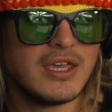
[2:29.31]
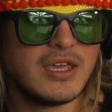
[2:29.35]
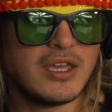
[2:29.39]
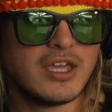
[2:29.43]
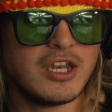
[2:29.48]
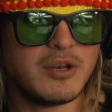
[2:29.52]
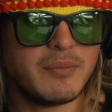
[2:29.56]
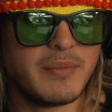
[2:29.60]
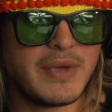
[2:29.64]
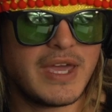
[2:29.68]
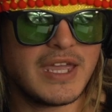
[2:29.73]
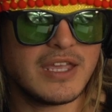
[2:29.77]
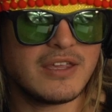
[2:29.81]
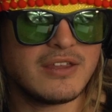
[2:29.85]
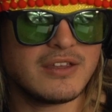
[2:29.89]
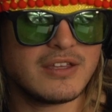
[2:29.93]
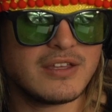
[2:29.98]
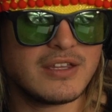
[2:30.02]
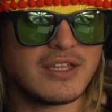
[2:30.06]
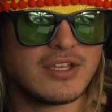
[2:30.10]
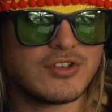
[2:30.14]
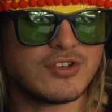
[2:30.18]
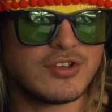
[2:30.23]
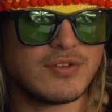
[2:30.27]
An immaculate
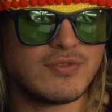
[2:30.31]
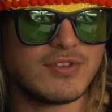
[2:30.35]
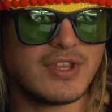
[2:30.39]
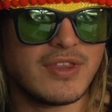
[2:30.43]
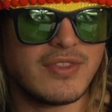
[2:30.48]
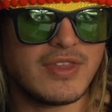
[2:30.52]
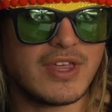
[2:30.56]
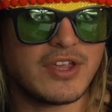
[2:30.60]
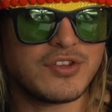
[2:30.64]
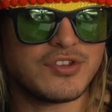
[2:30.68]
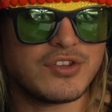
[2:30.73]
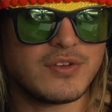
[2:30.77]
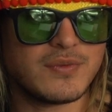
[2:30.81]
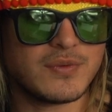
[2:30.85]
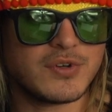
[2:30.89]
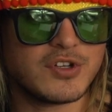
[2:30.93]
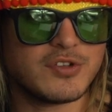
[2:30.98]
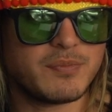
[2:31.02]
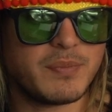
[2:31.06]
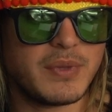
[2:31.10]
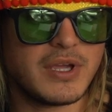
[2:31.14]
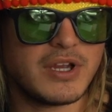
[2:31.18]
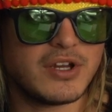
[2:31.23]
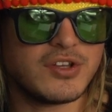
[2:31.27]
collection of 10,000
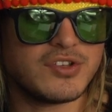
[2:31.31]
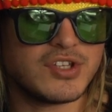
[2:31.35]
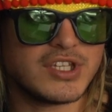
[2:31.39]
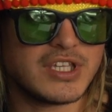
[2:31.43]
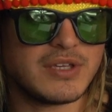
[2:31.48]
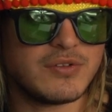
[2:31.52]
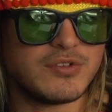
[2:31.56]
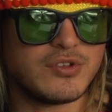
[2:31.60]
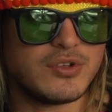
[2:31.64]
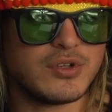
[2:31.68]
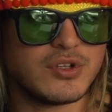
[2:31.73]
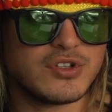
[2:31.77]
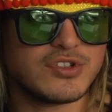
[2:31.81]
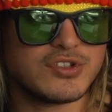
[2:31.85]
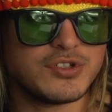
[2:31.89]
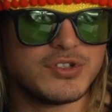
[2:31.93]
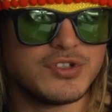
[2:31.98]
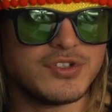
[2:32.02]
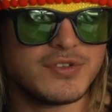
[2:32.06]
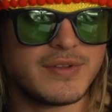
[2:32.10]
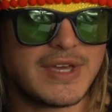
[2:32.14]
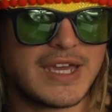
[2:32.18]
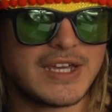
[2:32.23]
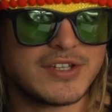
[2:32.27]
diverse bears that gives you
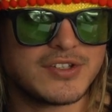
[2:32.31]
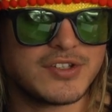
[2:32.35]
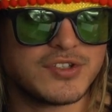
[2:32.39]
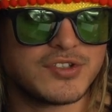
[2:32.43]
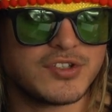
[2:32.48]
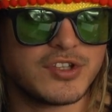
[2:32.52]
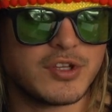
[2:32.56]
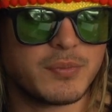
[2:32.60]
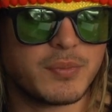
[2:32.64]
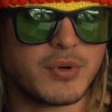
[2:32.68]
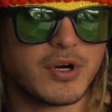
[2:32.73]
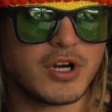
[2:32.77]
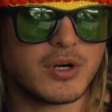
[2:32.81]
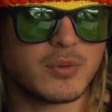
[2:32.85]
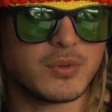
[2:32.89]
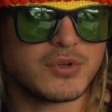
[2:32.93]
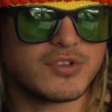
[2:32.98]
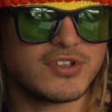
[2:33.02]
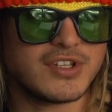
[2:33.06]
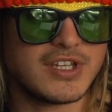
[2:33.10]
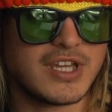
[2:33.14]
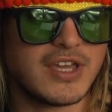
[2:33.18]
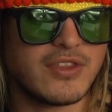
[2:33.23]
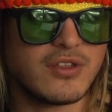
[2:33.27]
exclusive access to the park, where
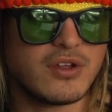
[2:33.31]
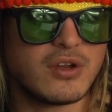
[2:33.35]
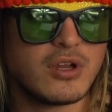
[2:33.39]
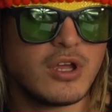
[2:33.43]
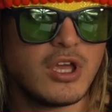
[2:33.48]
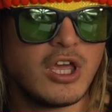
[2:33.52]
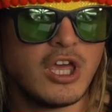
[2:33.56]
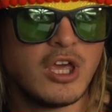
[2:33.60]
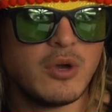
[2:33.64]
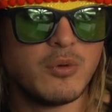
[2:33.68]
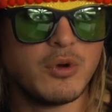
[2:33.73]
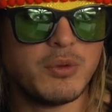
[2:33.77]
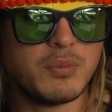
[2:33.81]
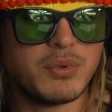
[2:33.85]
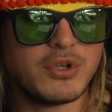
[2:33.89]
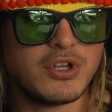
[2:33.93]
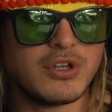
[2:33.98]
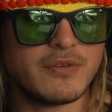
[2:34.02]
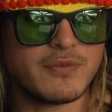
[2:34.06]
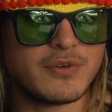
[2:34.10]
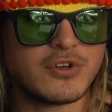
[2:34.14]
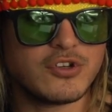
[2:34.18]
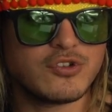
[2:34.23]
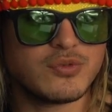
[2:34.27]
together we build
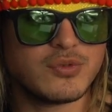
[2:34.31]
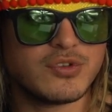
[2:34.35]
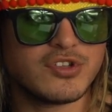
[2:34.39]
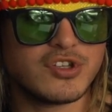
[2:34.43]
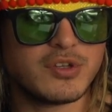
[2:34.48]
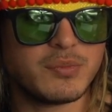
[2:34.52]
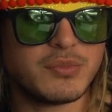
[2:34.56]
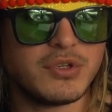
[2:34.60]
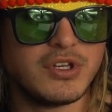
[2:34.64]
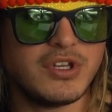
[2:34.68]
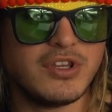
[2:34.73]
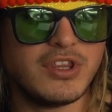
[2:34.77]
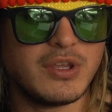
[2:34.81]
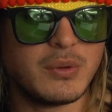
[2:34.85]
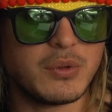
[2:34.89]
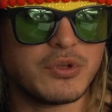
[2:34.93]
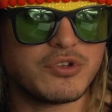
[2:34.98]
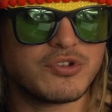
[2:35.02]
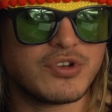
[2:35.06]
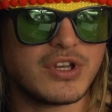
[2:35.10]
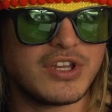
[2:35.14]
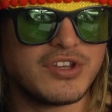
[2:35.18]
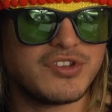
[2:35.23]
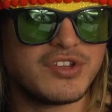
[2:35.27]
a virtuous community that will
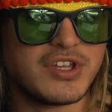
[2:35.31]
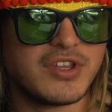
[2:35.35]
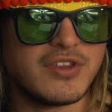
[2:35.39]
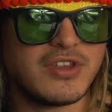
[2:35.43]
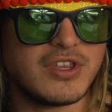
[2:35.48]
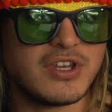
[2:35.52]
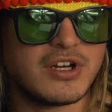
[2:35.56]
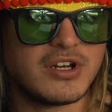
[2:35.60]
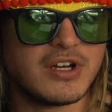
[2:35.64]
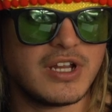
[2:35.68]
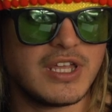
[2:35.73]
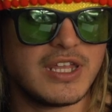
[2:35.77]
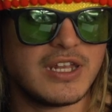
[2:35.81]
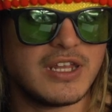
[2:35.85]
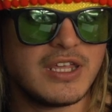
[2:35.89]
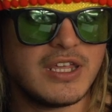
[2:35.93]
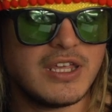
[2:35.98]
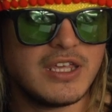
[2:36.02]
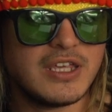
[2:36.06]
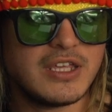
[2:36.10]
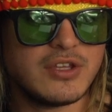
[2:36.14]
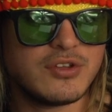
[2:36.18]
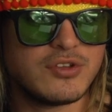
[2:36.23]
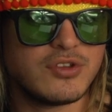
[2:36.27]
transcend the internet
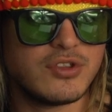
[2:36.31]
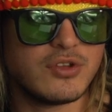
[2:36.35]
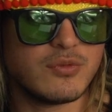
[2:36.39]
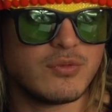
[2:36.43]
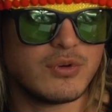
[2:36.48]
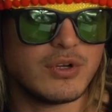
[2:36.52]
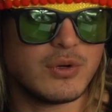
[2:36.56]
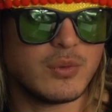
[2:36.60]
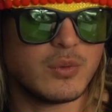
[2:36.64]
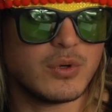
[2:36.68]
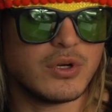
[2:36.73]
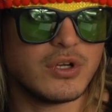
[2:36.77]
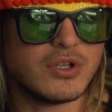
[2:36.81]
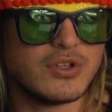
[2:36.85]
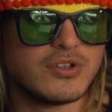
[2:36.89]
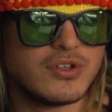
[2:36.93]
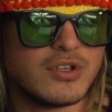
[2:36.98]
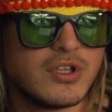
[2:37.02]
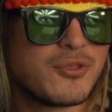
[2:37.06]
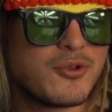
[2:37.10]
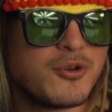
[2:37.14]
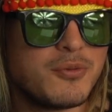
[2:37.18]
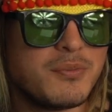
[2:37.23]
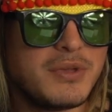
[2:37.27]
into the real world.
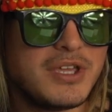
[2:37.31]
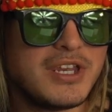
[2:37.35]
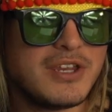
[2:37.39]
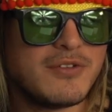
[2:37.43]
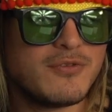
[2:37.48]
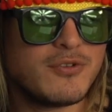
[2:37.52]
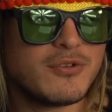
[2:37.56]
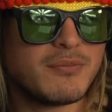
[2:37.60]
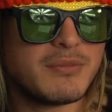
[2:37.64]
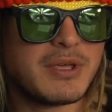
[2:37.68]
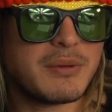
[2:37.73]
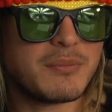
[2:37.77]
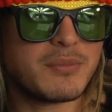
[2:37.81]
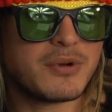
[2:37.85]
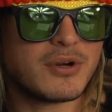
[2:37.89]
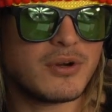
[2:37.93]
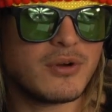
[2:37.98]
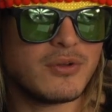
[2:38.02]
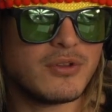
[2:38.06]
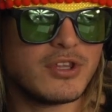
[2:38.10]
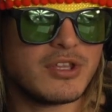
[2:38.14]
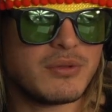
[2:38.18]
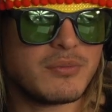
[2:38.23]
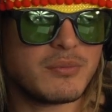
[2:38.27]
Through meaningful
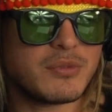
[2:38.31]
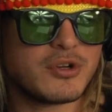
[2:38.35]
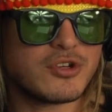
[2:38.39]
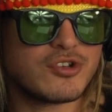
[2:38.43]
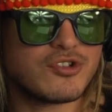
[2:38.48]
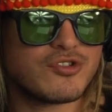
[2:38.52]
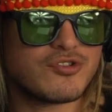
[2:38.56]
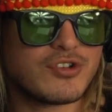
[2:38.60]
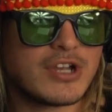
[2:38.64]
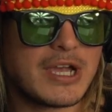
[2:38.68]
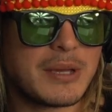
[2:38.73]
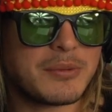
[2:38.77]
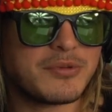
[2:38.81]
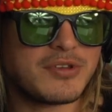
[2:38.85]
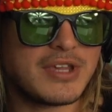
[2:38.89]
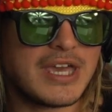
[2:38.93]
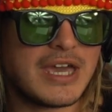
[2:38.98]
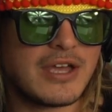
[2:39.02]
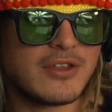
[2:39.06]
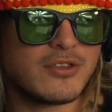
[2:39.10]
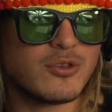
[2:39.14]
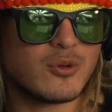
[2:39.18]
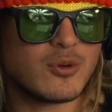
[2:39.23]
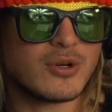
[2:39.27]
member-only merch drops,
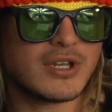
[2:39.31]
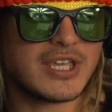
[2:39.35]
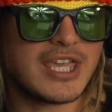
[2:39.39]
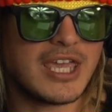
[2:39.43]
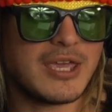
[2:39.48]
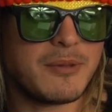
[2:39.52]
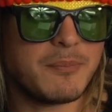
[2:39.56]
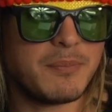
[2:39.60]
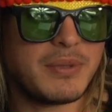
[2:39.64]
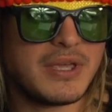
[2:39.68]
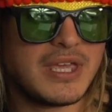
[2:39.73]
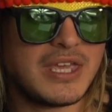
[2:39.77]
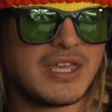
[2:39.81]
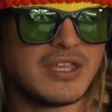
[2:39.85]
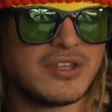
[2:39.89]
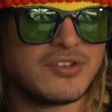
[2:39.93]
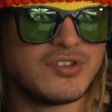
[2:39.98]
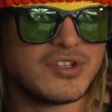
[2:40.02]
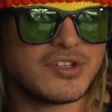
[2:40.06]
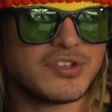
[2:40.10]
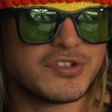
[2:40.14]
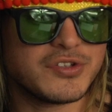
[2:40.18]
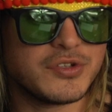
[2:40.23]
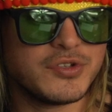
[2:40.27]
outdoor
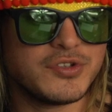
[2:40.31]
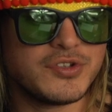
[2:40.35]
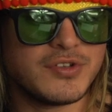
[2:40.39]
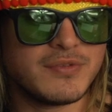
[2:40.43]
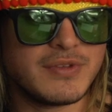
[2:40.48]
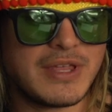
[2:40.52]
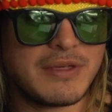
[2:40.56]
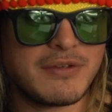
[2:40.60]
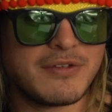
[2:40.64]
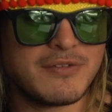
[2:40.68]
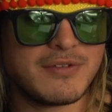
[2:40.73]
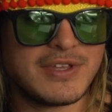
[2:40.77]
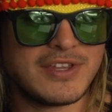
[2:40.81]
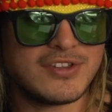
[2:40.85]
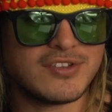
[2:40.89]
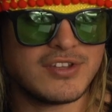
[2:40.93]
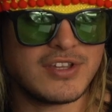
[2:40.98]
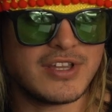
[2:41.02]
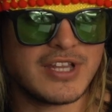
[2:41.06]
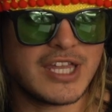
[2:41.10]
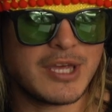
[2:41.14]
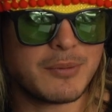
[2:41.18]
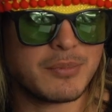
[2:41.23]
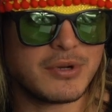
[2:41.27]
campaigns, exclusive live events,
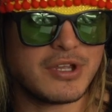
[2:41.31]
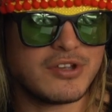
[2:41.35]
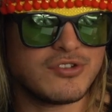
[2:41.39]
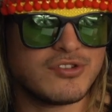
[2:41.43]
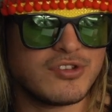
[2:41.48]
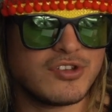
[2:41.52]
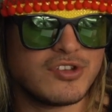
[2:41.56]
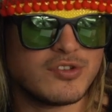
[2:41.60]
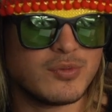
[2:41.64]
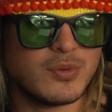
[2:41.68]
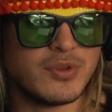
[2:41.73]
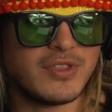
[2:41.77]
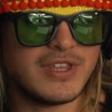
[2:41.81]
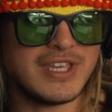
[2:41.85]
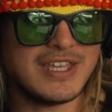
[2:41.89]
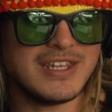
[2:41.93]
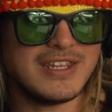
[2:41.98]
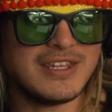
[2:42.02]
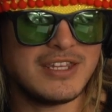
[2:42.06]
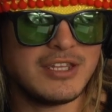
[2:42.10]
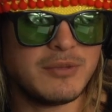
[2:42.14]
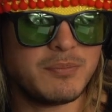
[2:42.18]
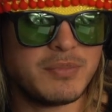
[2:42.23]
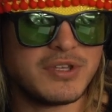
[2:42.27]
and collaborations with
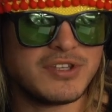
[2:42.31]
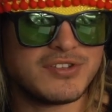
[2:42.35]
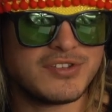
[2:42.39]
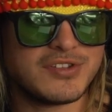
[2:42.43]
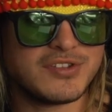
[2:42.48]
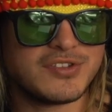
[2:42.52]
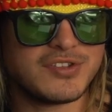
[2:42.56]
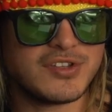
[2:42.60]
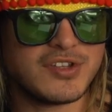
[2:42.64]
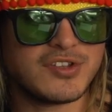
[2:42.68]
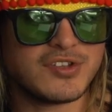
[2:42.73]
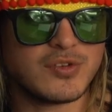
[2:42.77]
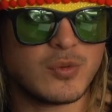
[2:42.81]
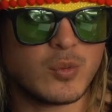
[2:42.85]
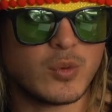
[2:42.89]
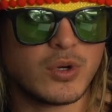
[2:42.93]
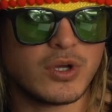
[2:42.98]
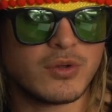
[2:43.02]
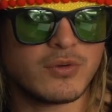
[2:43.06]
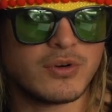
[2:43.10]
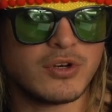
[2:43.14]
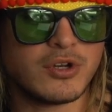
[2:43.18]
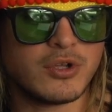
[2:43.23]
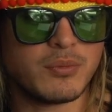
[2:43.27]
indie businesses and
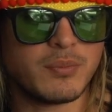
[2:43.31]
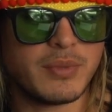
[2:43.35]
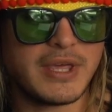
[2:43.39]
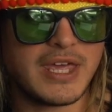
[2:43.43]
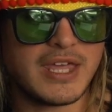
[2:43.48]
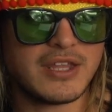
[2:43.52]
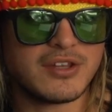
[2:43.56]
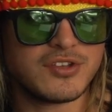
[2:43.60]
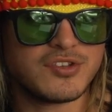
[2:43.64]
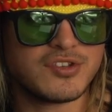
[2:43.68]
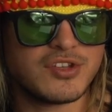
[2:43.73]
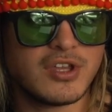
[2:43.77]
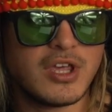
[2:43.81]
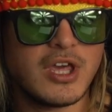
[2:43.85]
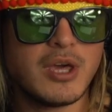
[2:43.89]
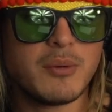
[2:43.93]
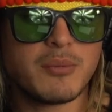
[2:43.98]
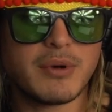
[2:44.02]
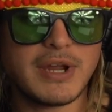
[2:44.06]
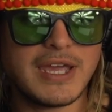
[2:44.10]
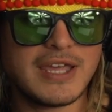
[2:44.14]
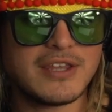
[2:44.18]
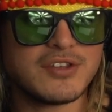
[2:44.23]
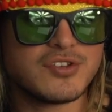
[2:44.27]
world-renowned
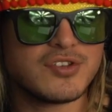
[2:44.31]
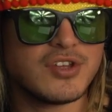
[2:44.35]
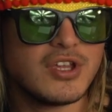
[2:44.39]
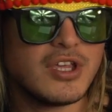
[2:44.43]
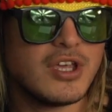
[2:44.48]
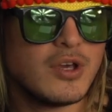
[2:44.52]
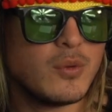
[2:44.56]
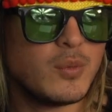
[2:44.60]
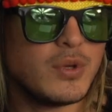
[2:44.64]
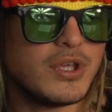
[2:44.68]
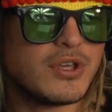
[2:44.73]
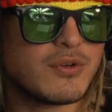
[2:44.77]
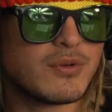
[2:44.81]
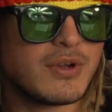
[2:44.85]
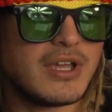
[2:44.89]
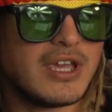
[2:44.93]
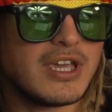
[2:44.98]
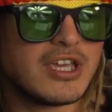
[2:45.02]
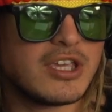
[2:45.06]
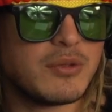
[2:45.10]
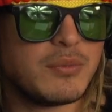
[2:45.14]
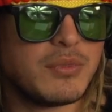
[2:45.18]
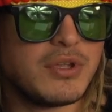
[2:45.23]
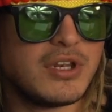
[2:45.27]
brands, we create
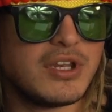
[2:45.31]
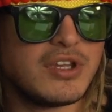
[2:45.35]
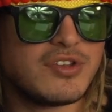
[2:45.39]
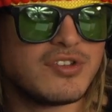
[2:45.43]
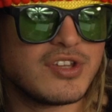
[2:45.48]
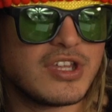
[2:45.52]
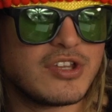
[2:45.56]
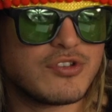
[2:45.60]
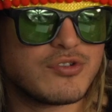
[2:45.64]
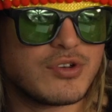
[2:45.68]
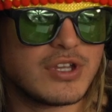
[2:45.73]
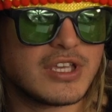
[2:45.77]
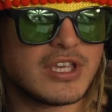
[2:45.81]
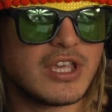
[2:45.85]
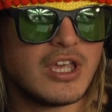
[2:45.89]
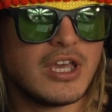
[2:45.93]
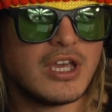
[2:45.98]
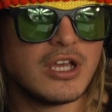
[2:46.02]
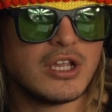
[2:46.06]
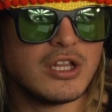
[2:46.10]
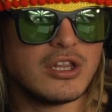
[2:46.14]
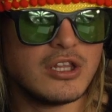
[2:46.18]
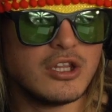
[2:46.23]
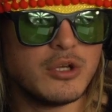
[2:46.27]
a community-centric,
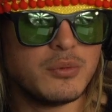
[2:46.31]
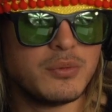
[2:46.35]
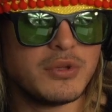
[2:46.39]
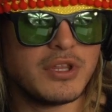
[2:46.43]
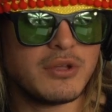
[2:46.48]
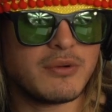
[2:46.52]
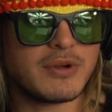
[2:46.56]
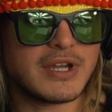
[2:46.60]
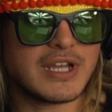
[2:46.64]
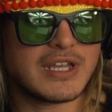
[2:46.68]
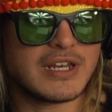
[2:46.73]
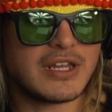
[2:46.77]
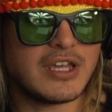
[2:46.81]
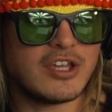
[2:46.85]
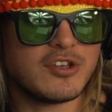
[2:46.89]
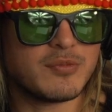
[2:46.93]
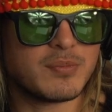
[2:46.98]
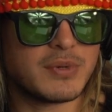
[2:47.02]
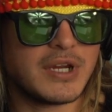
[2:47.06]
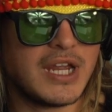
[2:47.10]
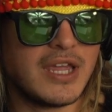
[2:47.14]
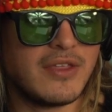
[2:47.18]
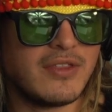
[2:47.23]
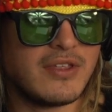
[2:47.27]
globally recognized
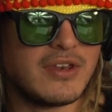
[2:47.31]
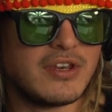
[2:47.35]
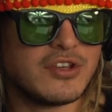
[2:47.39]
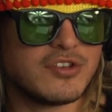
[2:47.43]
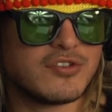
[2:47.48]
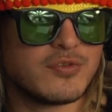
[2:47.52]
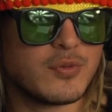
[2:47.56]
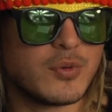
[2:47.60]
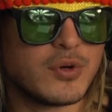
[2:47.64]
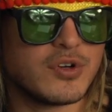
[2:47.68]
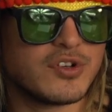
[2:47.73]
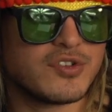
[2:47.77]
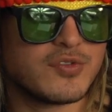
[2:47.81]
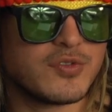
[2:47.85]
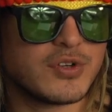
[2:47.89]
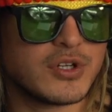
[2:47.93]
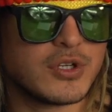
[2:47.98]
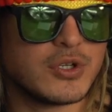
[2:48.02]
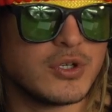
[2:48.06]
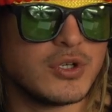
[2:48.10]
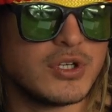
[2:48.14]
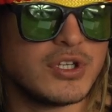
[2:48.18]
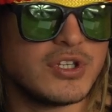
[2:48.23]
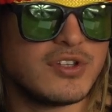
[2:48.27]
brand that is force for
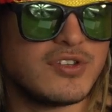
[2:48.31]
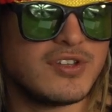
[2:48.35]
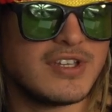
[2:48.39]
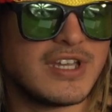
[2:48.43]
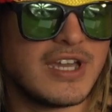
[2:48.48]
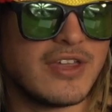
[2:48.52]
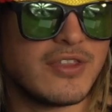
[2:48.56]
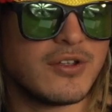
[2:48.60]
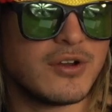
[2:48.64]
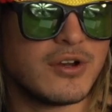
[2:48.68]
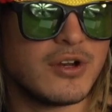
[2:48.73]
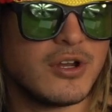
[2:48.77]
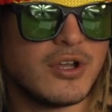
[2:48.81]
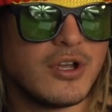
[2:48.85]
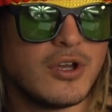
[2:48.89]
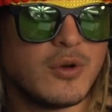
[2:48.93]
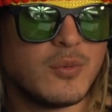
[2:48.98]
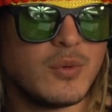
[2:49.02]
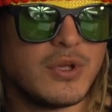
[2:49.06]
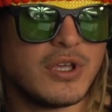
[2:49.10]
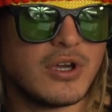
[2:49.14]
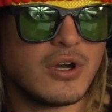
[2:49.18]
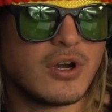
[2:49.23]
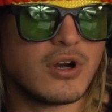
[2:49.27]
good. Together
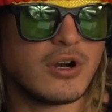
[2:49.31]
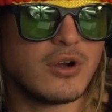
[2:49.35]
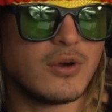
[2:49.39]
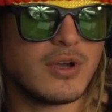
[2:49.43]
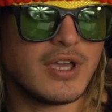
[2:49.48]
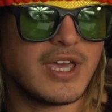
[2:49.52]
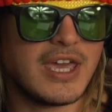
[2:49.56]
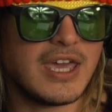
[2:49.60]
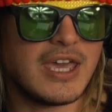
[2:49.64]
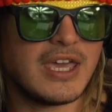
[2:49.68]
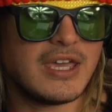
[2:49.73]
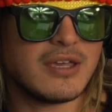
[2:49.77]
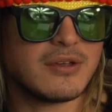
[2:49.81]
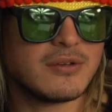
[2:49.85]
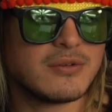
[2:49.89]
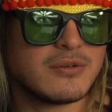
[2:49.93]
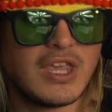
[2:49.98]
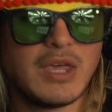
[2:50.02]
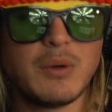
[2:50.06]
we are okay.